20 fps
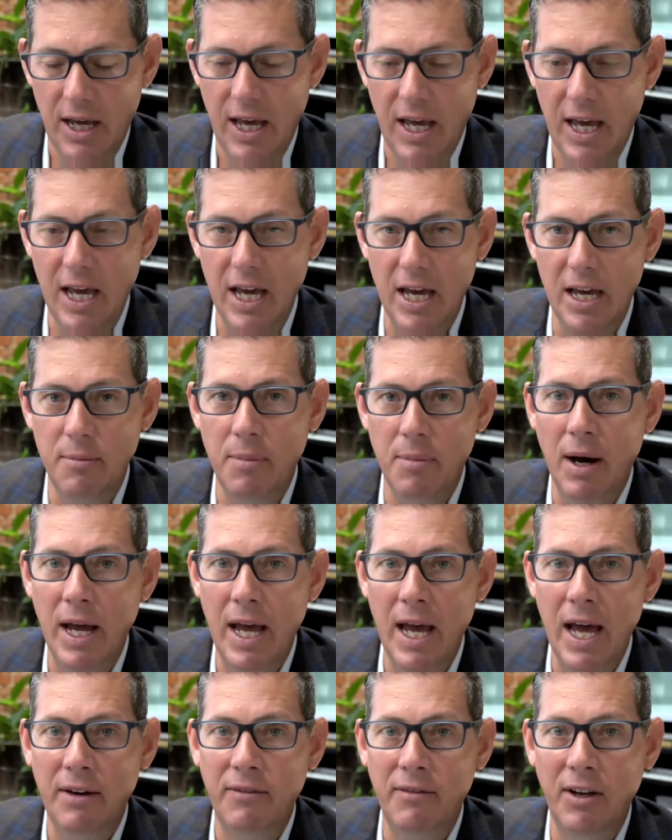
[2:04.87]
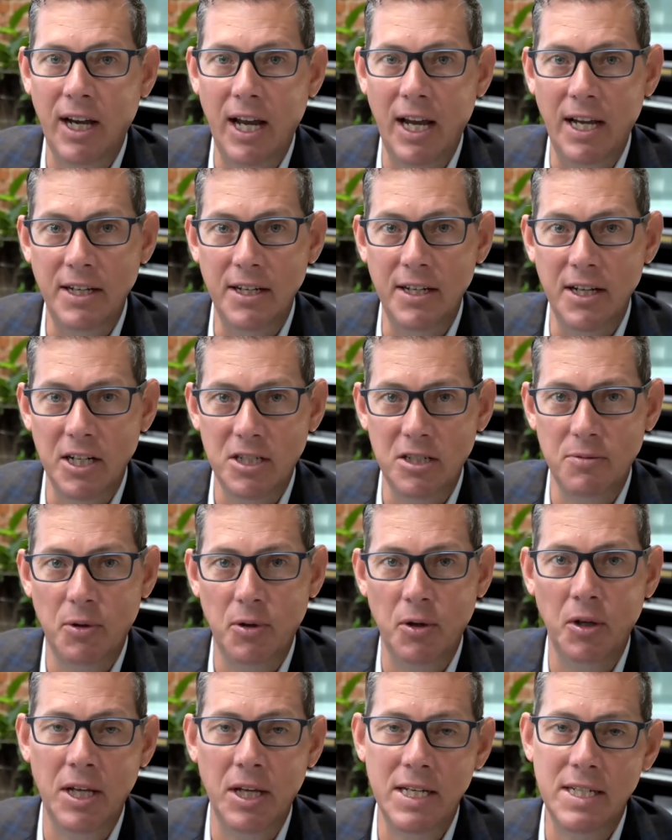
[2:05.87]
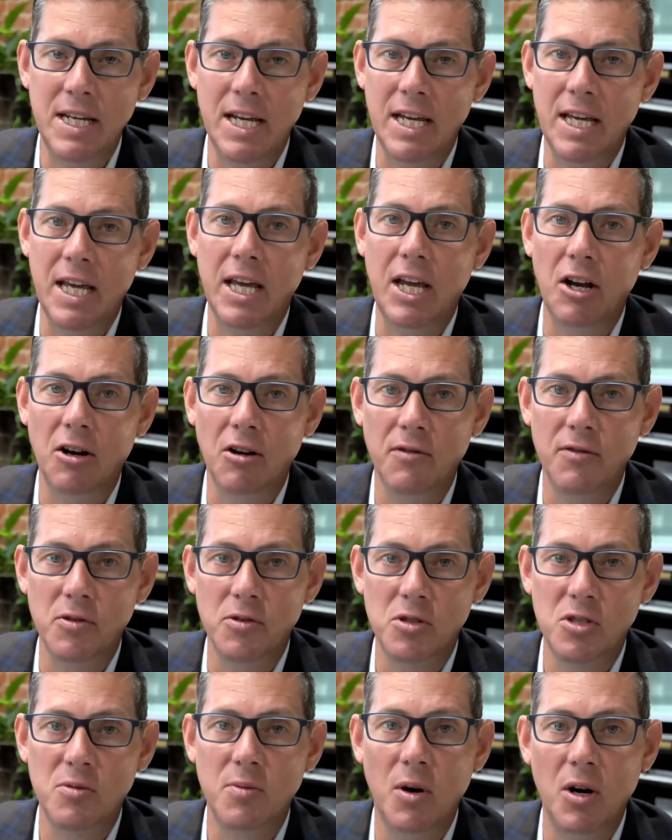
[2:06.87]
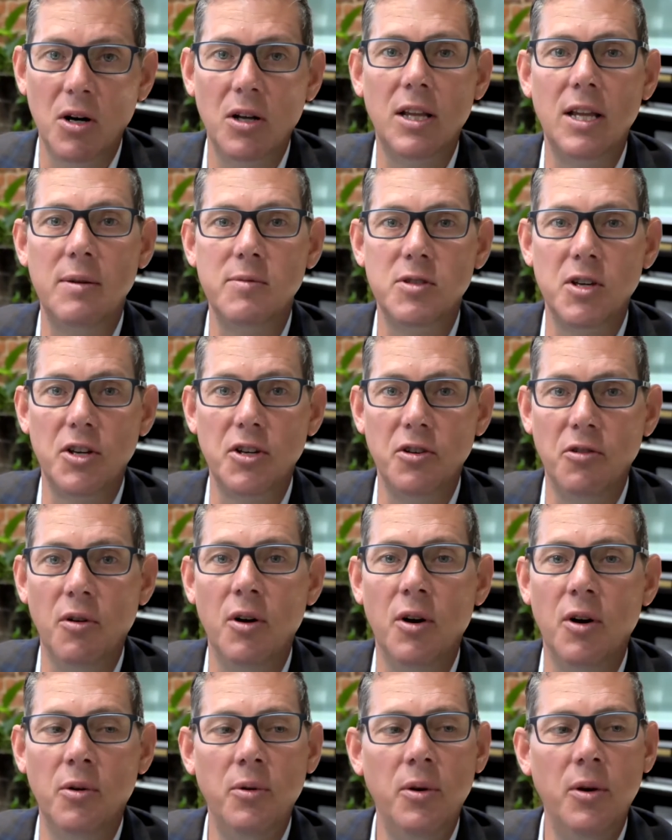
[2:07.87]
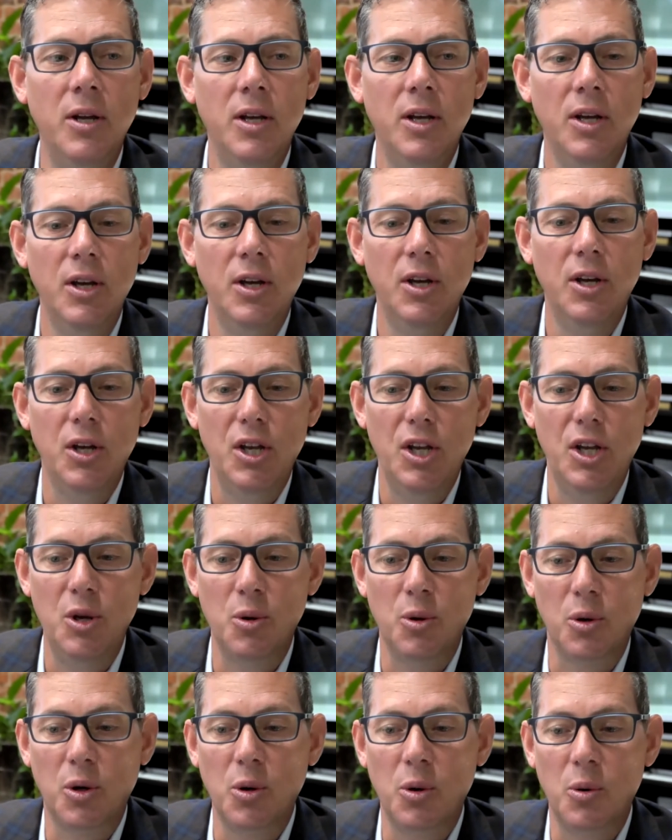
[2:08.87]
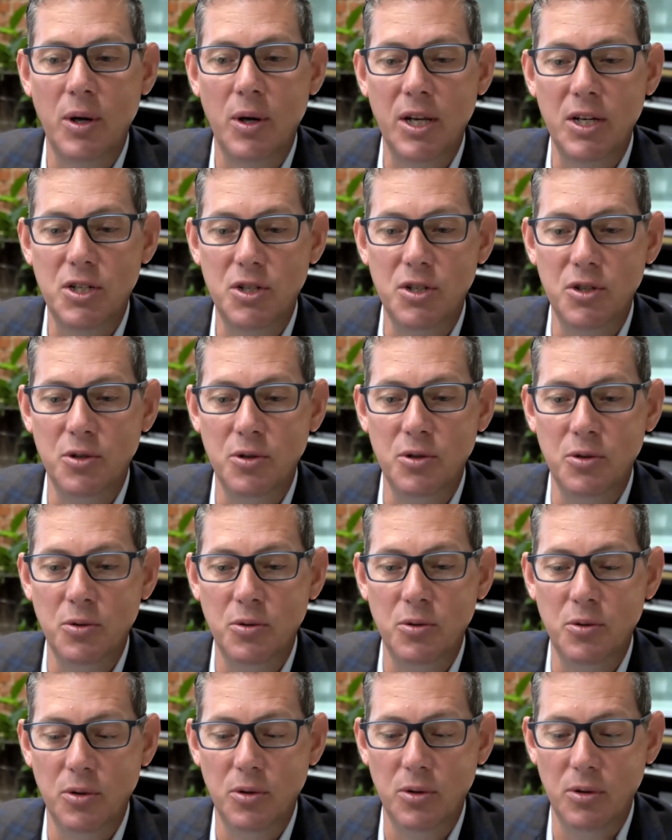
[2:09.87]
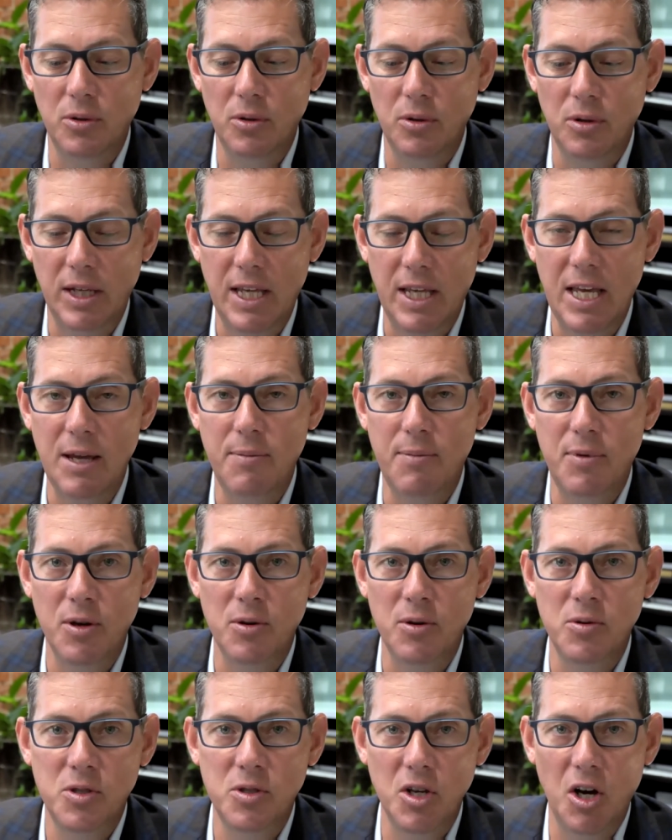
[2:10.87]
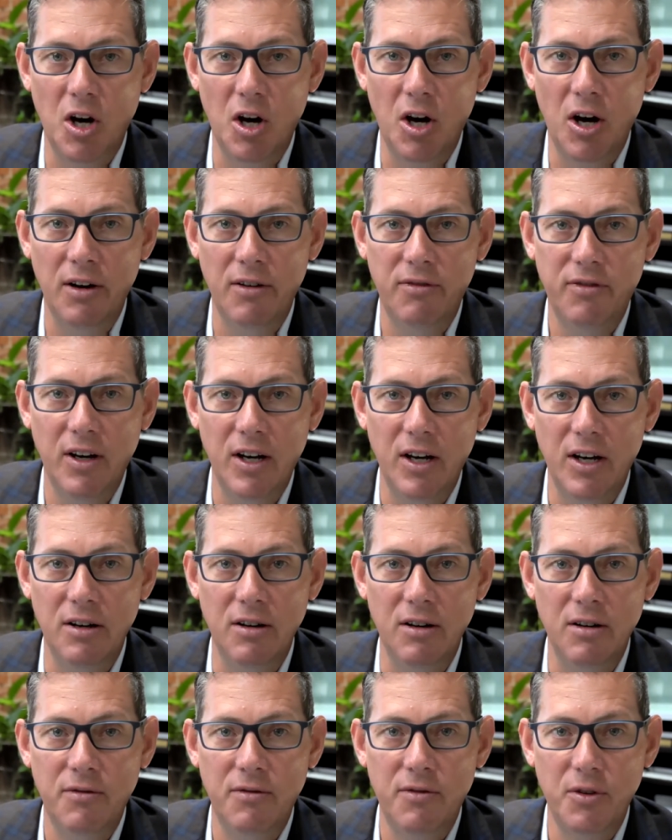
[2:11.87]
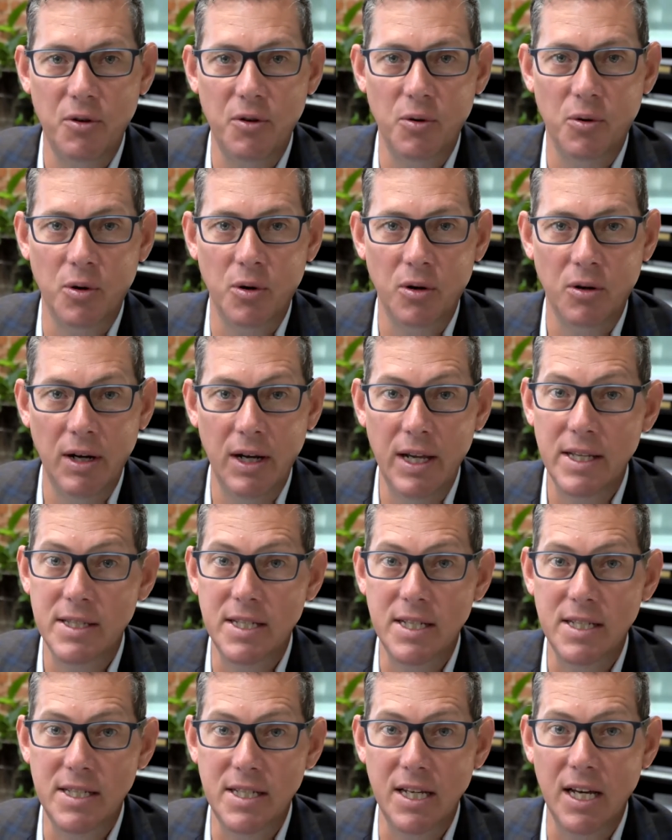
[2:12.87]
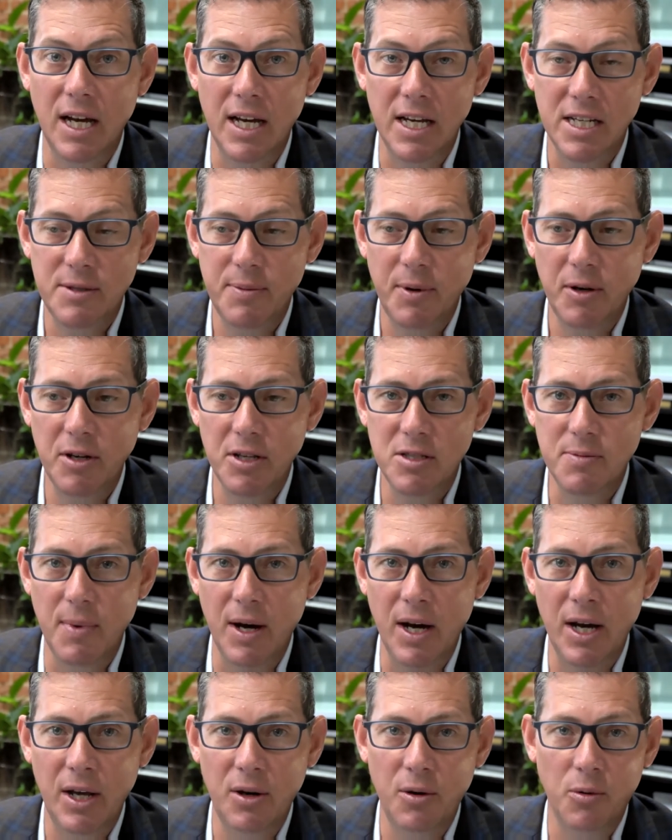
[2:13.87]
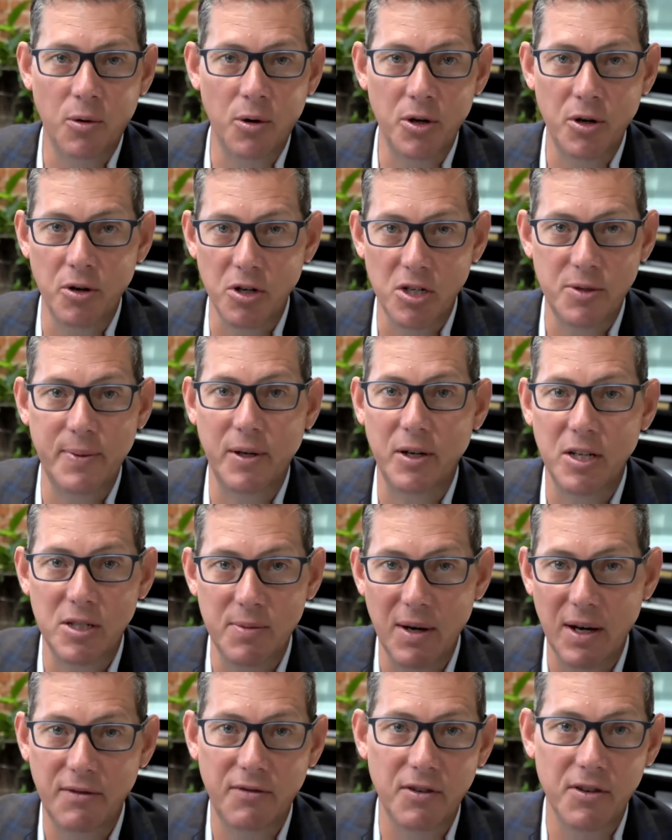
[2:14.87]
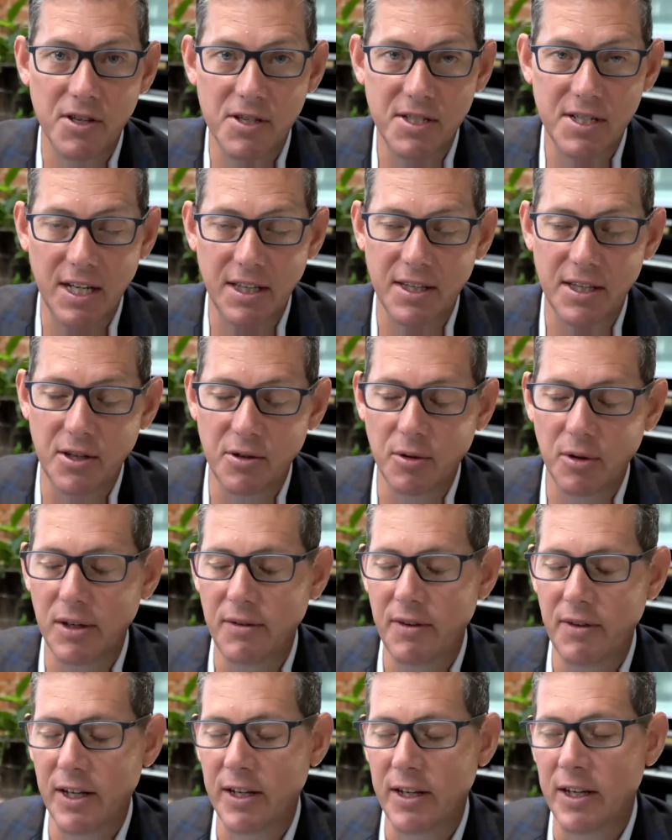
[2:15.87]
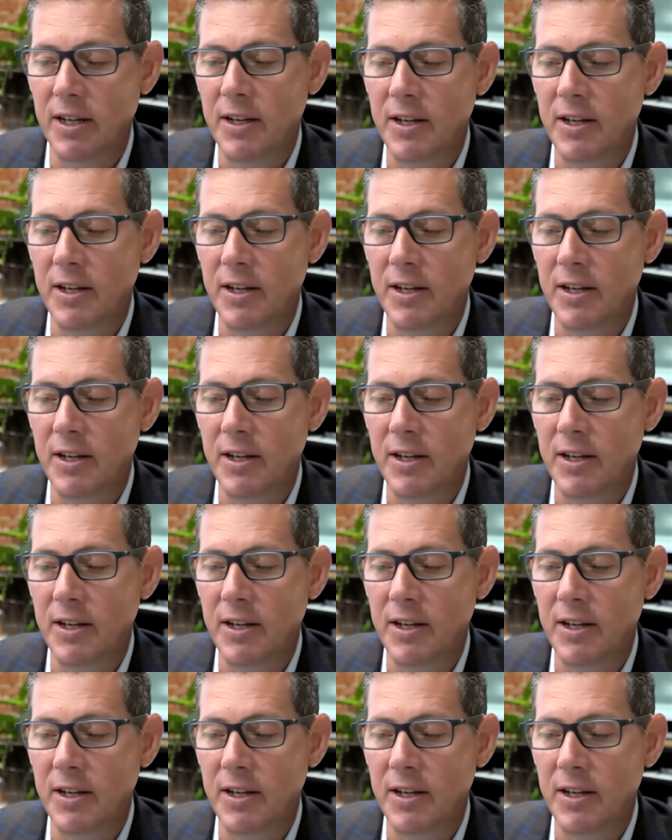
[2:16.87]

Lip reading: And by having a deductible and taking care of those small claims on your own, you're going to keep those off of your NCCI experience mod or your experience mod for the state that you live in.